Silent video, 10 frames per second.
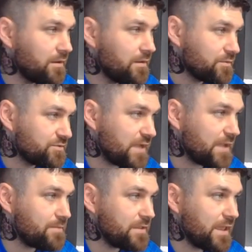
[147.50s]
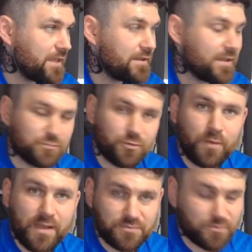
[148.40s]
But same again, as
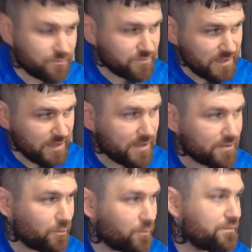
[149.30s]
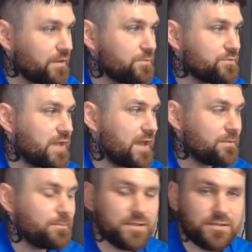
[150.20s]
always, I'd love to hear your views and
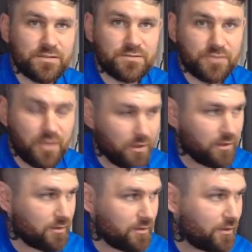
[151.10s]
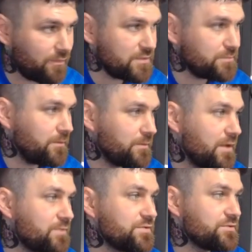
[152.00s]
opinions on this,
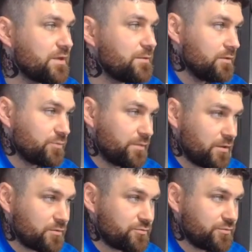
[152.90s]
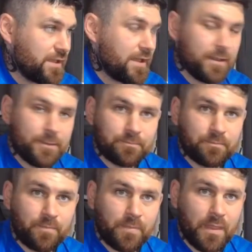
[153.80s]
Bluenoses. So with the Austria
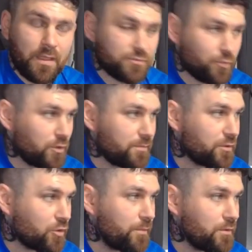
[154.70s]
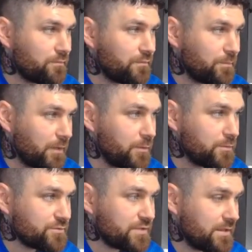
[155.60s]
tournament coming up for Blues,